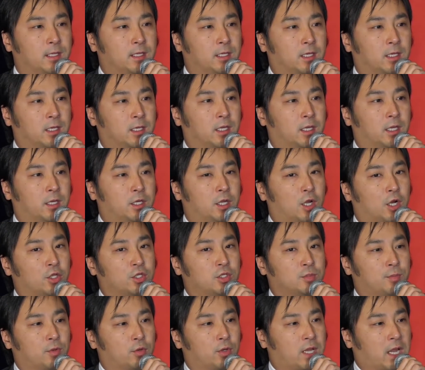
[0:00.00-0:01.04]

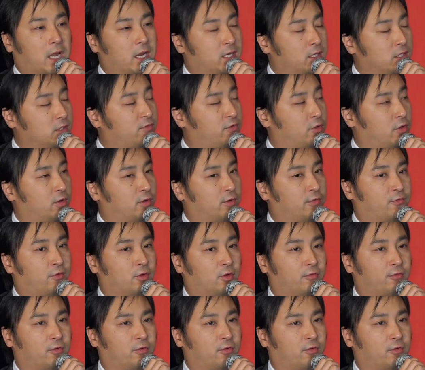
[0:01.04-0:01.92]
knowledgeable guidance for